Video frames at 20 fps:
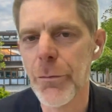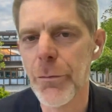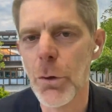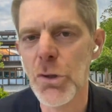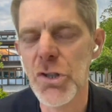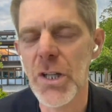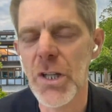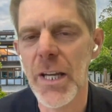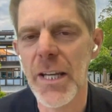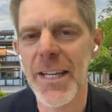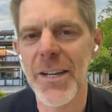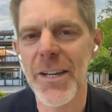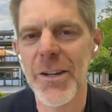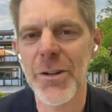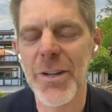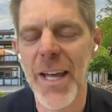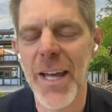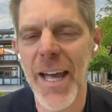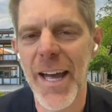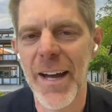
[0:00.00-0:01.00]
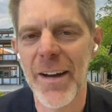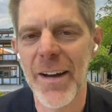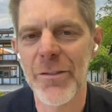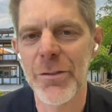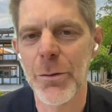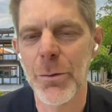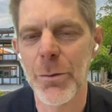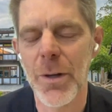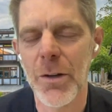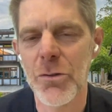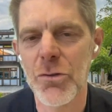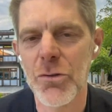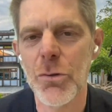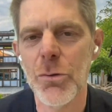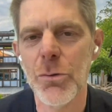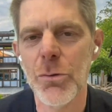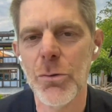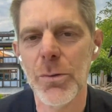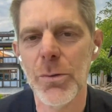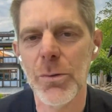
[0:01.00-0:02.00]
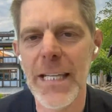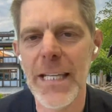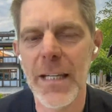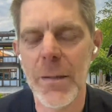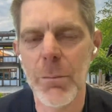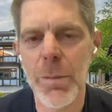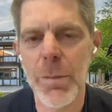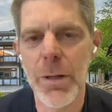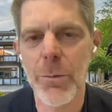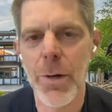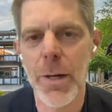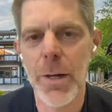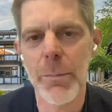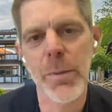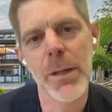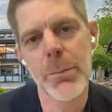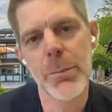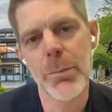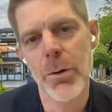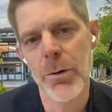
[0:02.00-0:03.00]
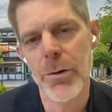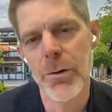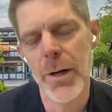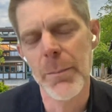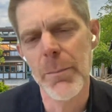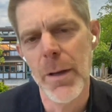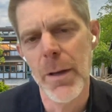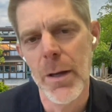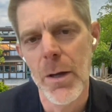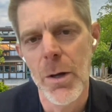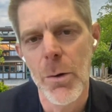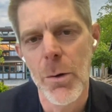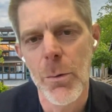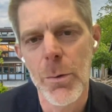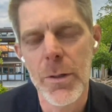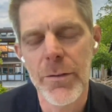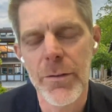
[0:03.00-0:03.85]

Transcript: We're fortunate here to have a true leading PYP program,